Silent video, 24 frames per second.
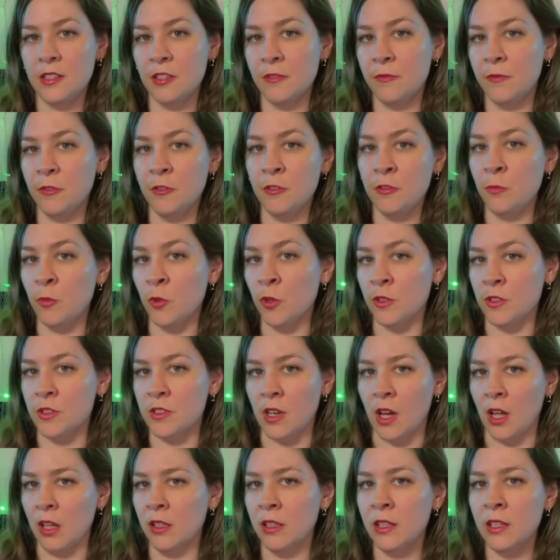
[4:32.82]
the food more
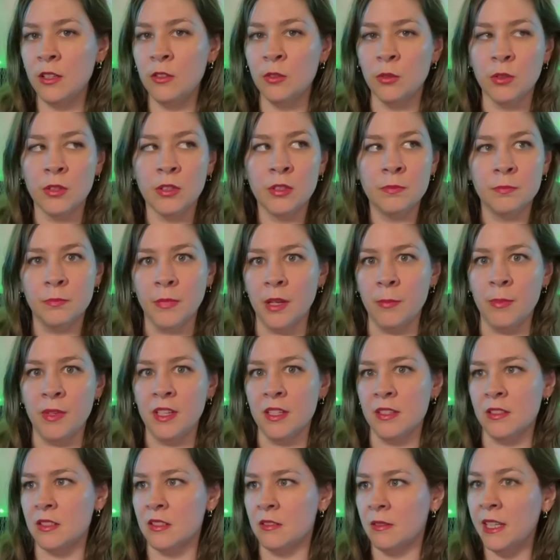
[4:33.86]
solid, or maybe
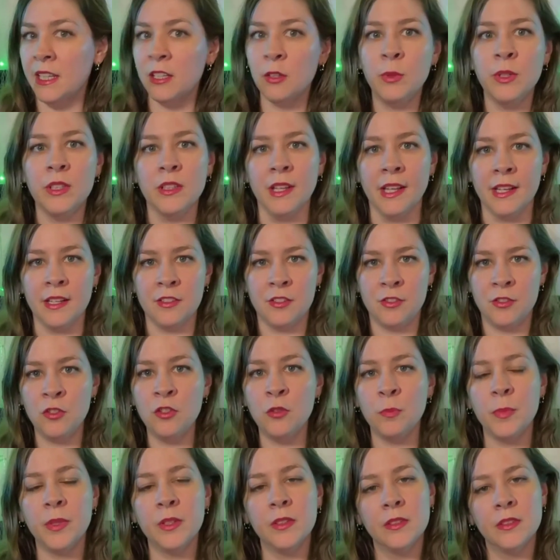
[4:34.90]
it's liquid like a
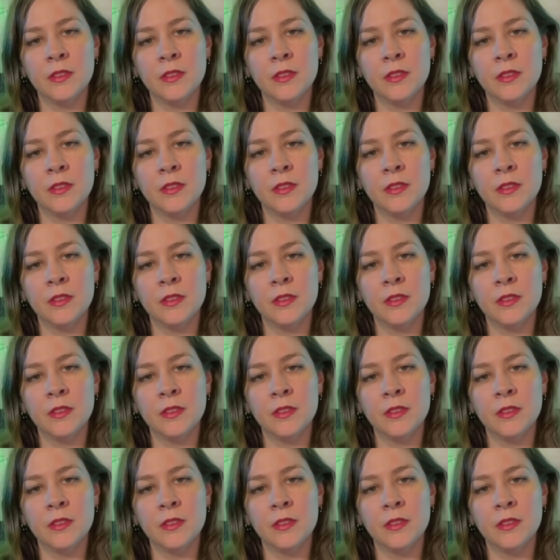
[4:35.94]
soup?